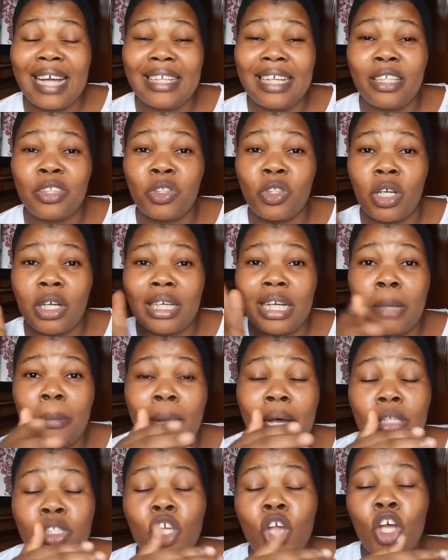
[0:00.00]
And then talking
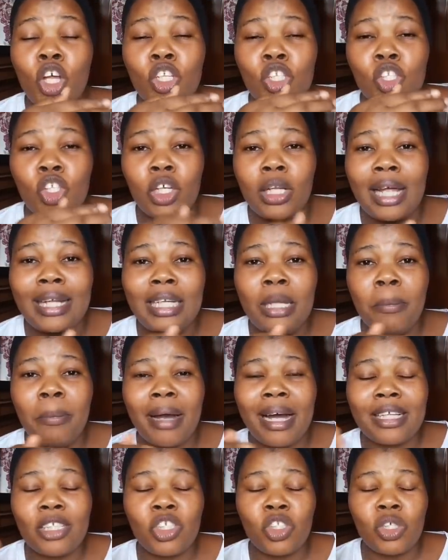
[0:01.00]
about Tolani
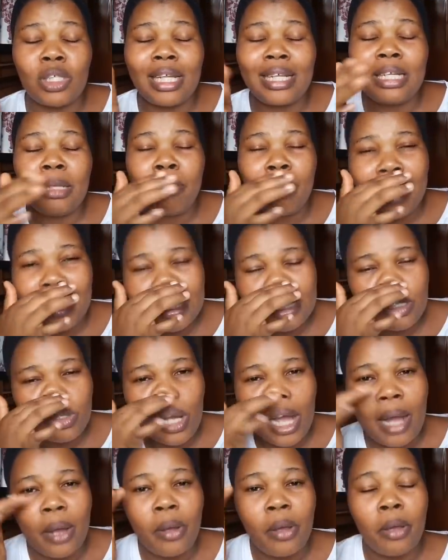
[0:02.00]
Baj, Tolani Baj,
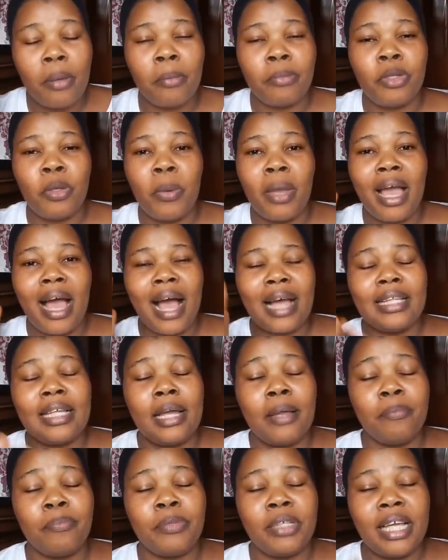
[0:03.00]
um, they were,
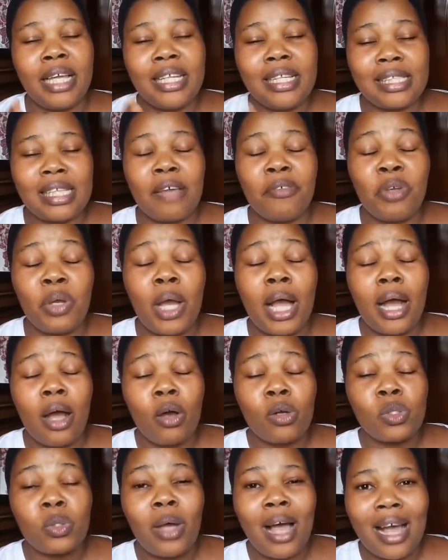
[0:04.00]
um, the interviewer
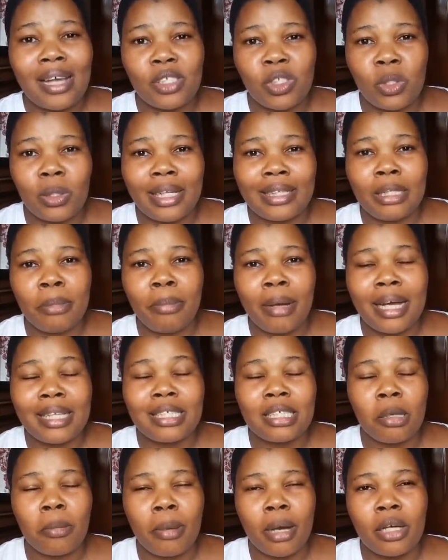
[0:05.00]
also asked Tolani
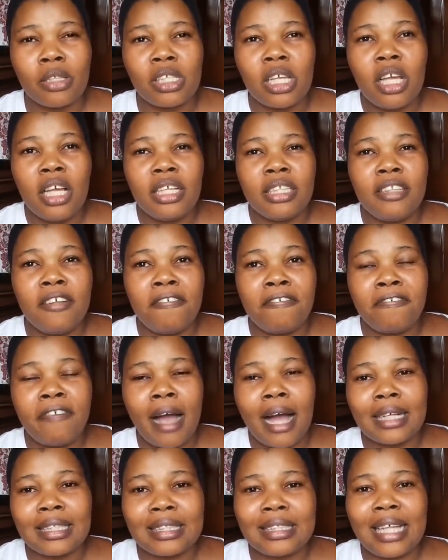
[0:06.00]
Baj about the
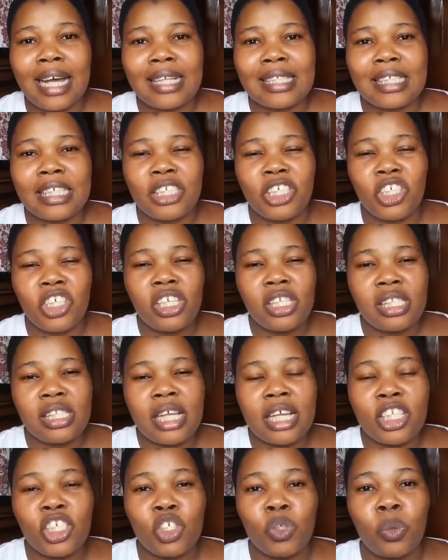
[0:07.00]
fact that she
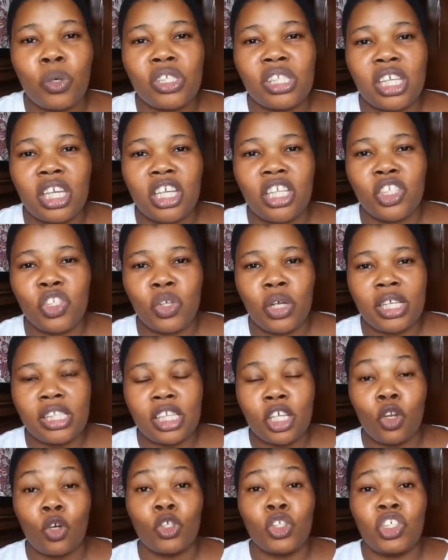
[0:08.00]
said she was
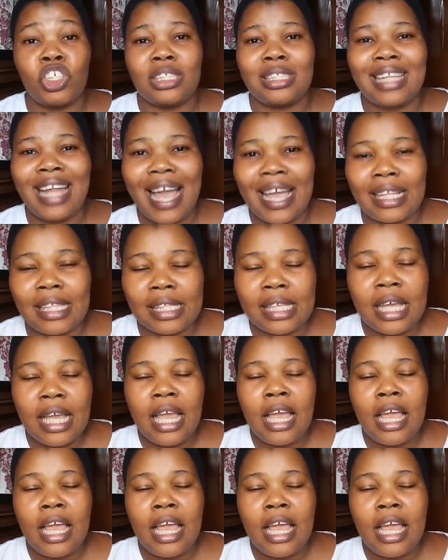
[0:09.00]
interested, or she liked